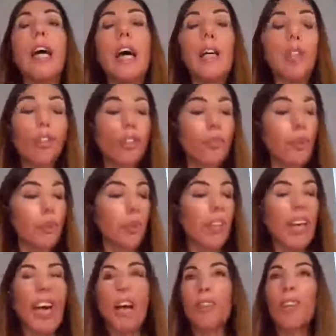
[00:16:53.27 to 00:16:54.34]
A lot of people,
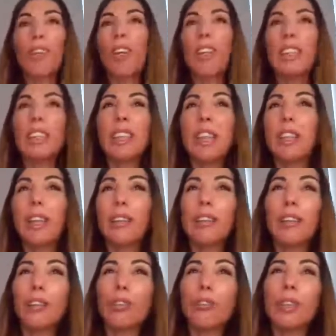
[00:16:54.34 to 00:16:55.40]
they have an oily skin and
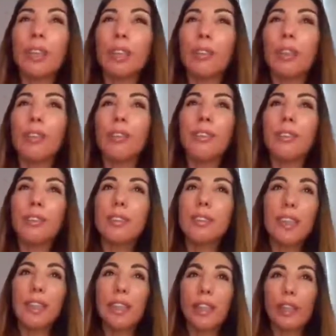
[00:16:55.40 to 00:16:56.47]
they don't even
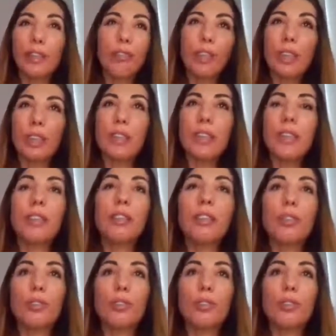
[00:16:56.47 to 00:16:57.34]
take care of their skin,